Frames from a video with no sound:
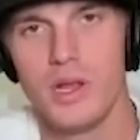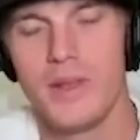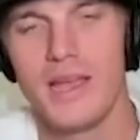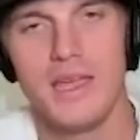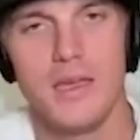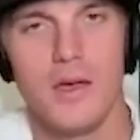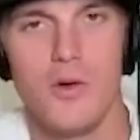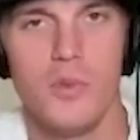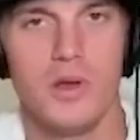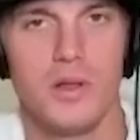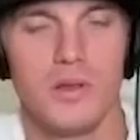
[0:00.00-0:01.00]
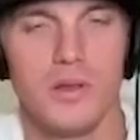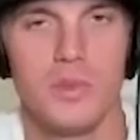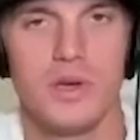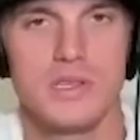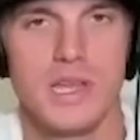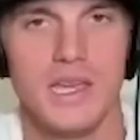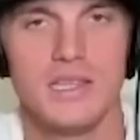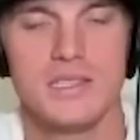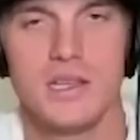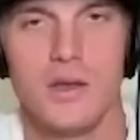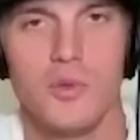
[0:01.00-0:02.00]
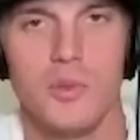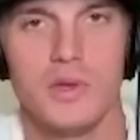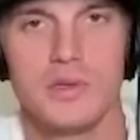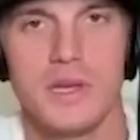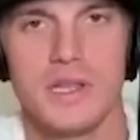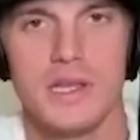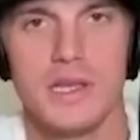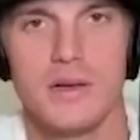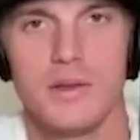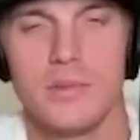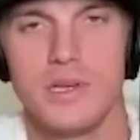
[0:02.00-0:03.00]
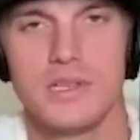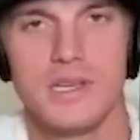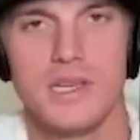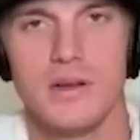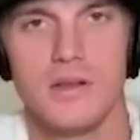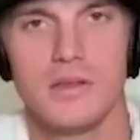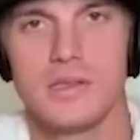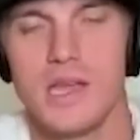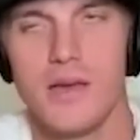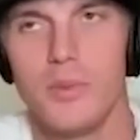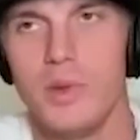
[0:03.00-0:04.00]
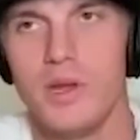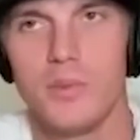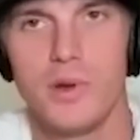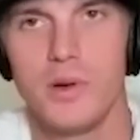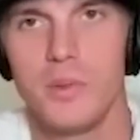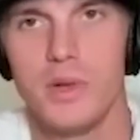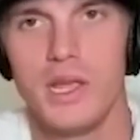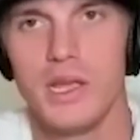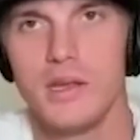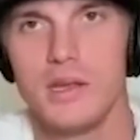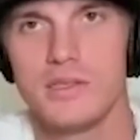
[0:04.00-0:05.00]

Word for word: I mean, I eat oatmeal on the bus. Like instant oatmeal is my thing on the bus. I eat it all the time with peanut butter and banana.